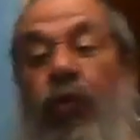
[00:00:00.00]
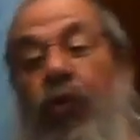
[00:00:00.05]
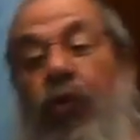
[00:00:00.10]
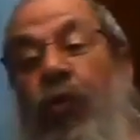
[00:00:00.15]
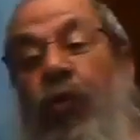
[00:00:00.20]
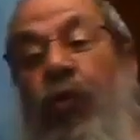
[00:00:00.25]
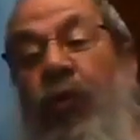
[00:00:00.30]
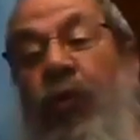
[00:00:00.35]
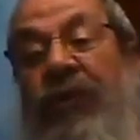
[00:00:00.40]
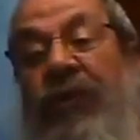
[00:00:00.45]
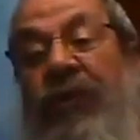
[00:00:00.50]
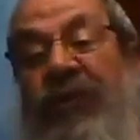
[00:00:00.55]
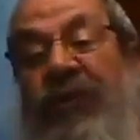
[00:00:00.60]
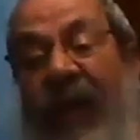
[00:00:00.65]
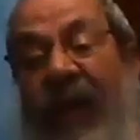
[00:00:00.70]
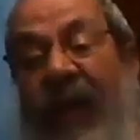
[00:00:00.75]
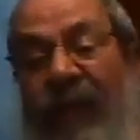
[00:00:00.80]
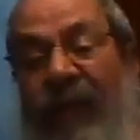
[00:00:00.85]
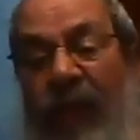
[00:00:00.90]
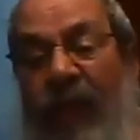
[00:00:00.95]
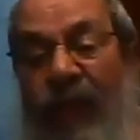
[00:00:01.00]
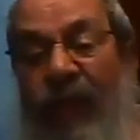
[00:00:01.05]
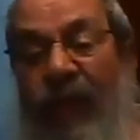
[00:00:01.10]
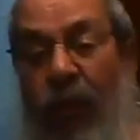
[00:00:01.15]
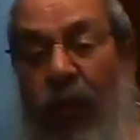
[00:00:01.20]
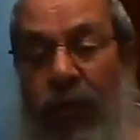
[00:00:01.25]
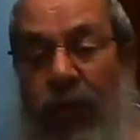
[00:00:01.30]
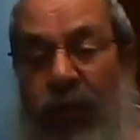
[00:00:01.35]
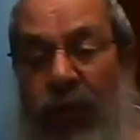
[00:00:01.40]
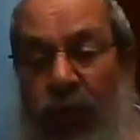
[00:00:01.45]
whichever of
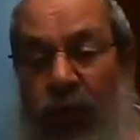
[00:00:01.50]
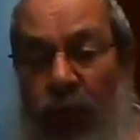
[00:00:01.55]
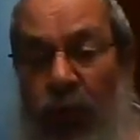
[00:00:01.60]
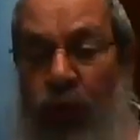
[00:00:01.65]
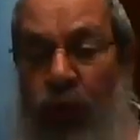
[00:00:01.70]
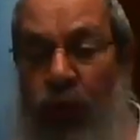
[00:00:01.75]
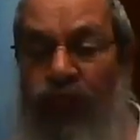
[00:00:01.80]
those two